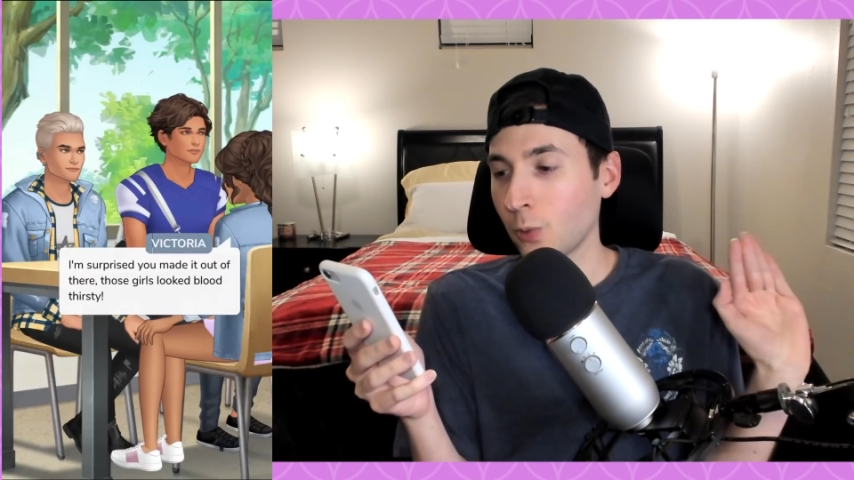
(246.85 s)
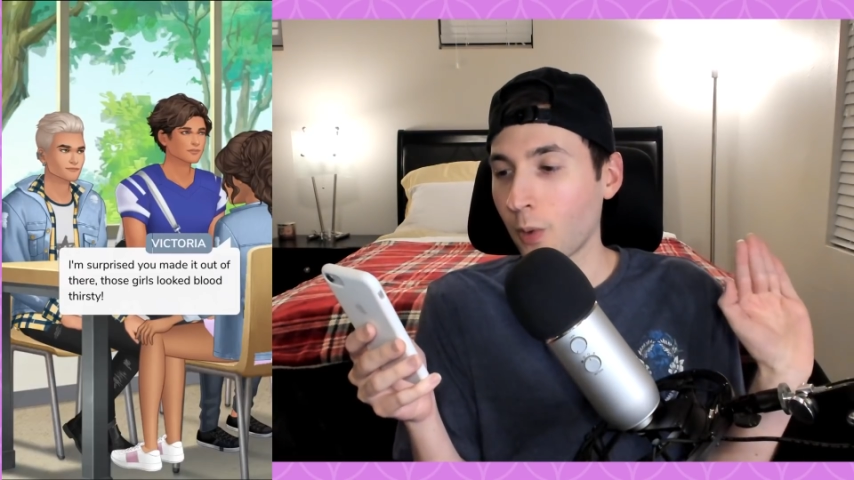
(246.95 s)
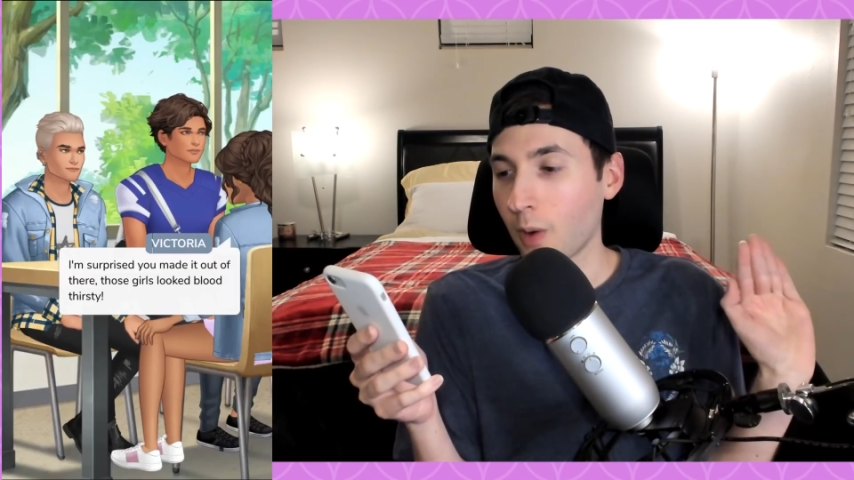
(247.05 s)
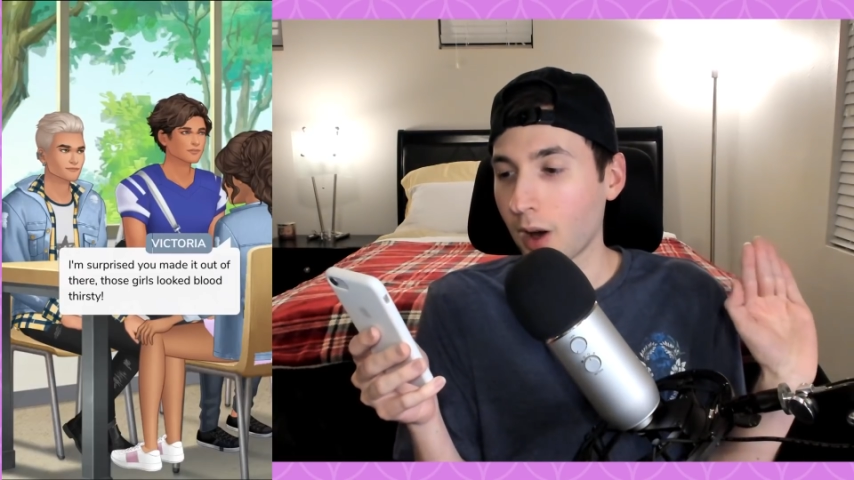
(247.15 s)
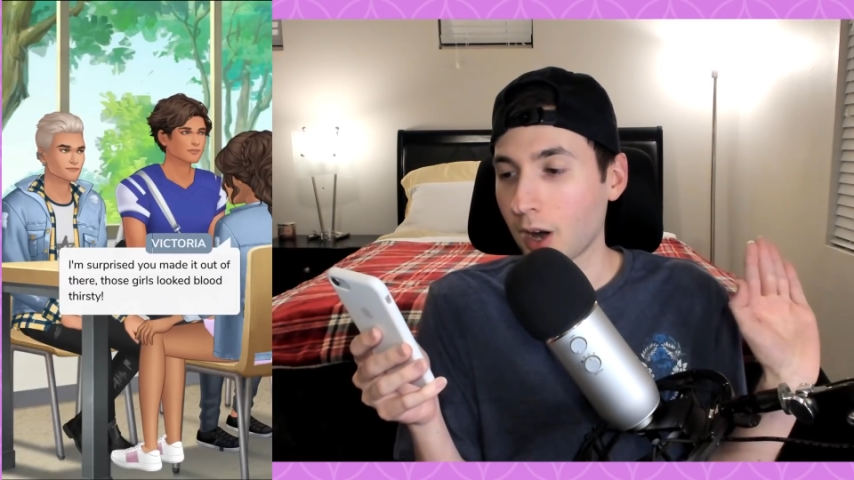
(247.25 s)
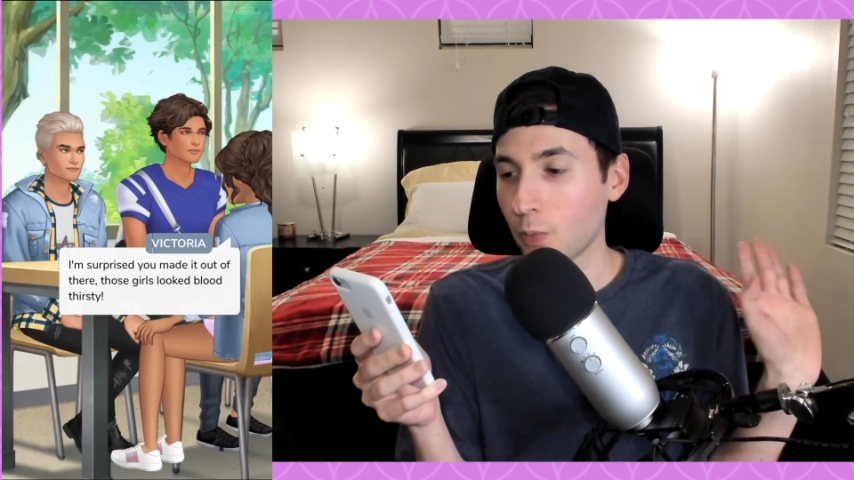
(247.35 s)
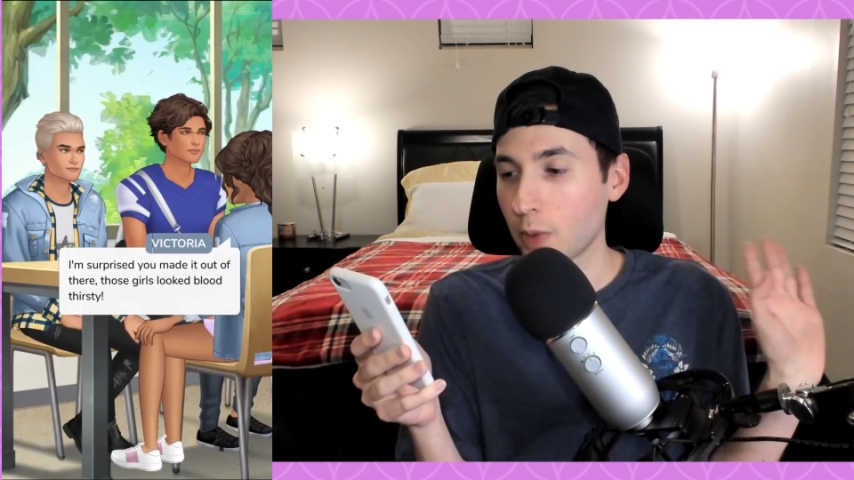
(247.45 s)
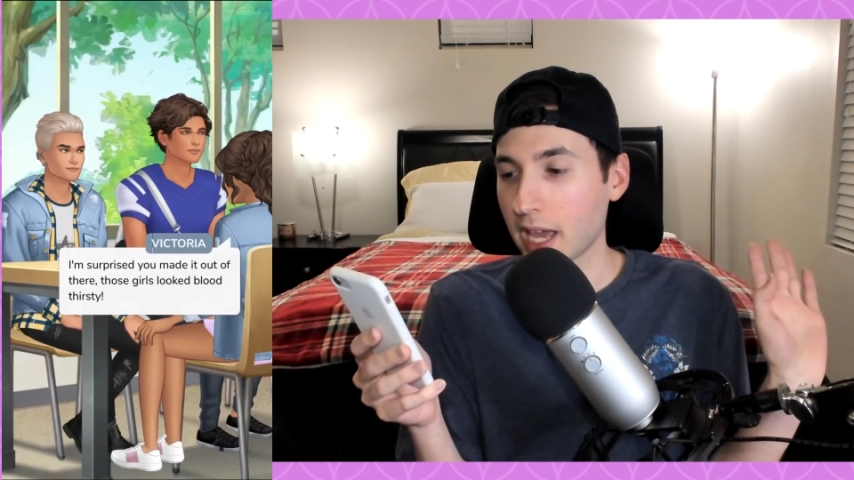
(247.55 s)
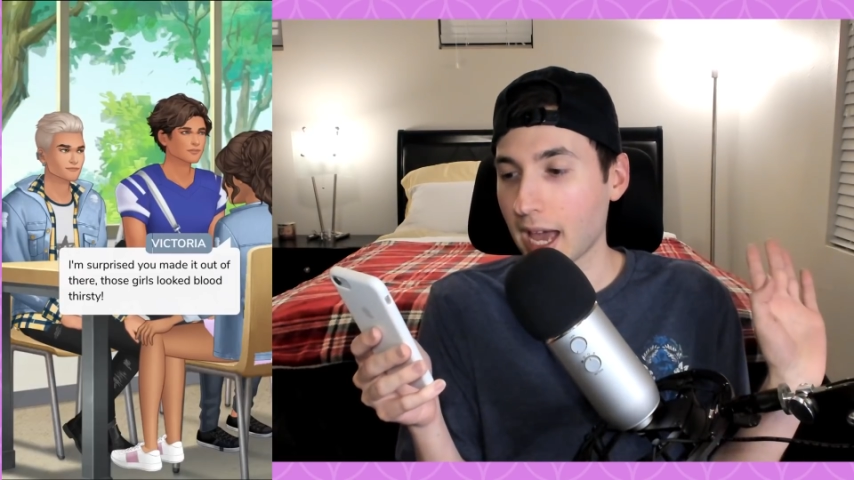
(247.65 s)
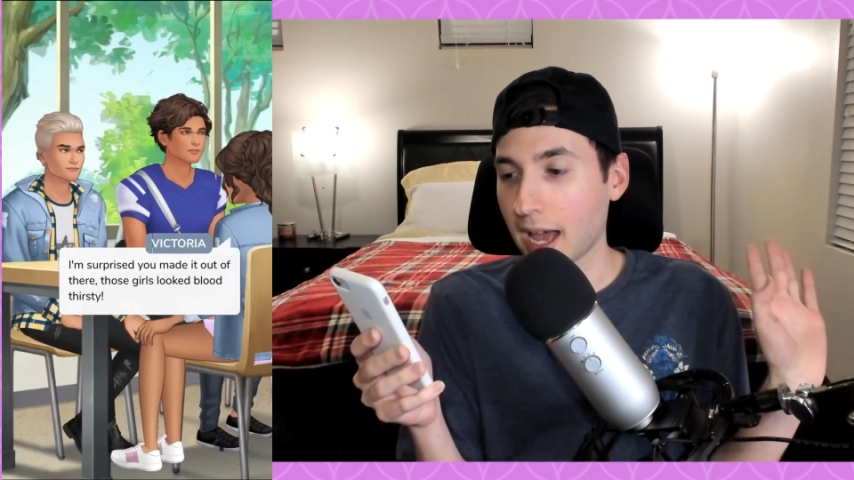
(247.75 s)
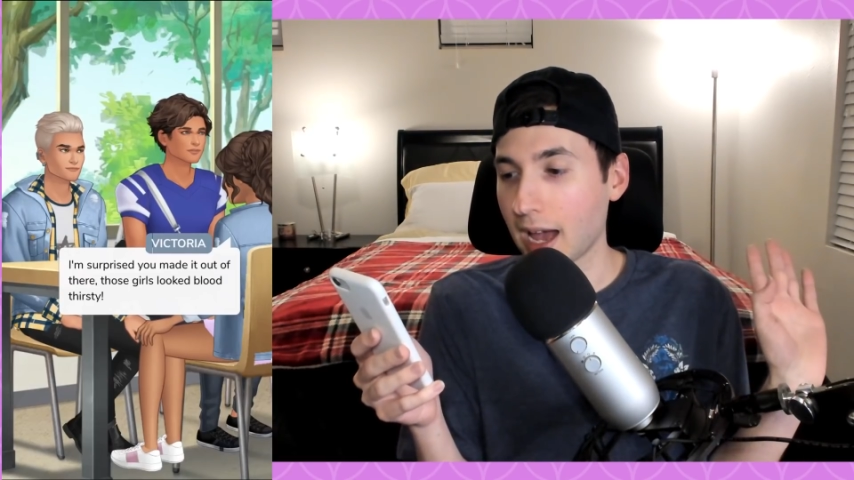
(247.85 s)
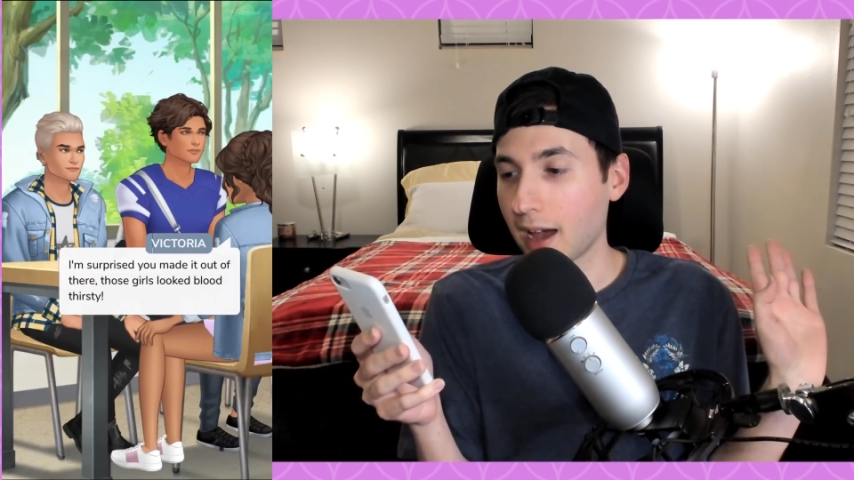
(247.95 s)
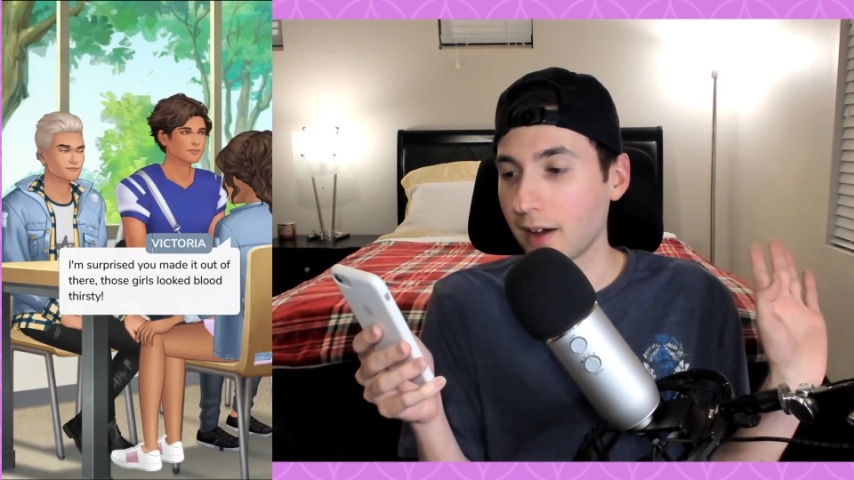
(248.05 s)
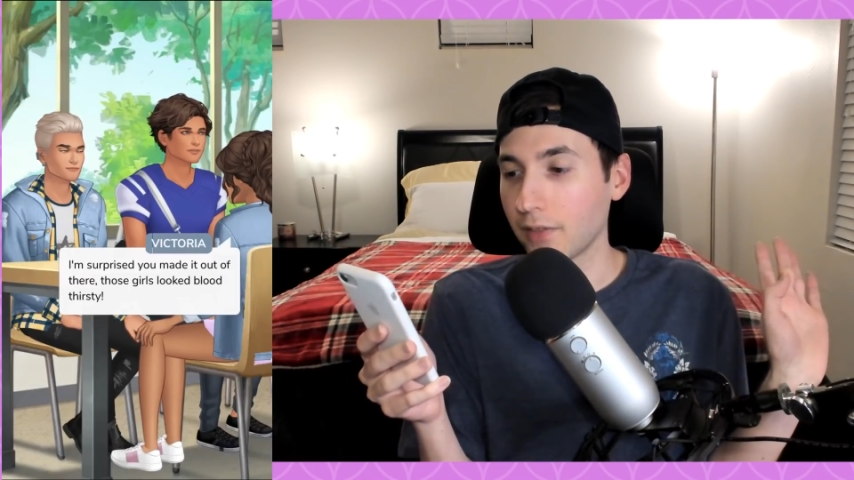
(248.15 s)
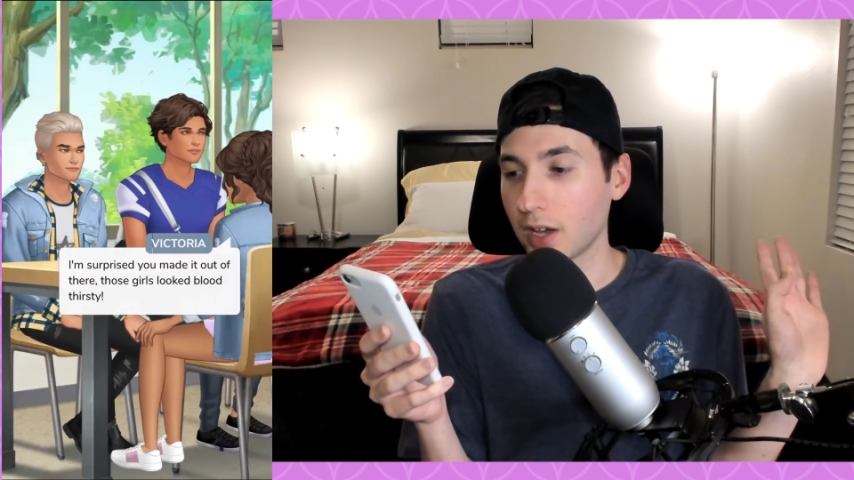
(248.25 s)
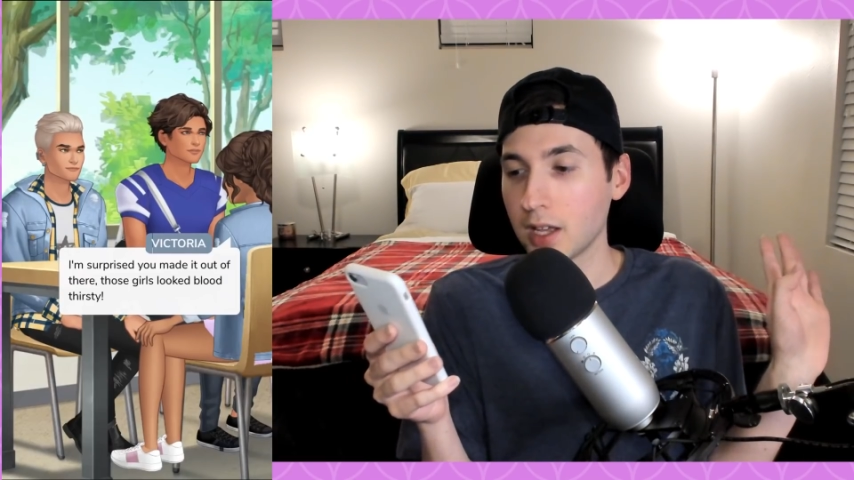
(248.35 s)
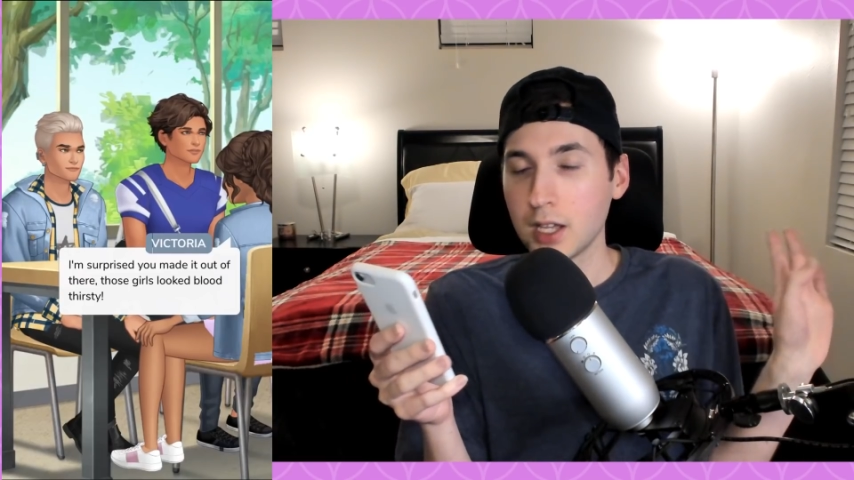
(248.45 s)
or we have